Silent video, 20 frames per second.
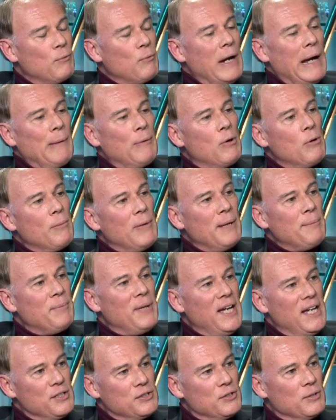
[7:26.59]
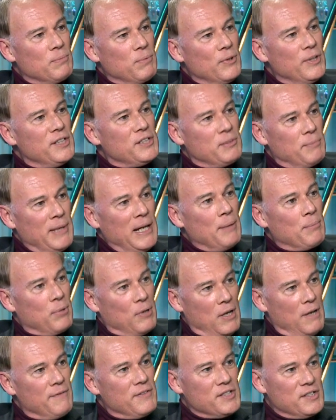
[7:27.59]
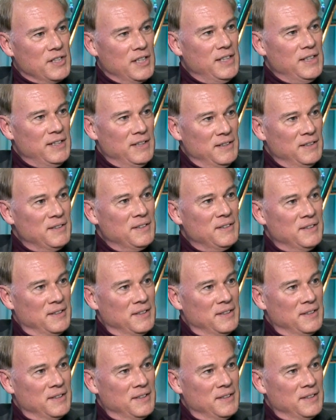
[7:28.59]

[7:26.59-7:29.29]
Why won't my pastor preach about prophecy? Yeah.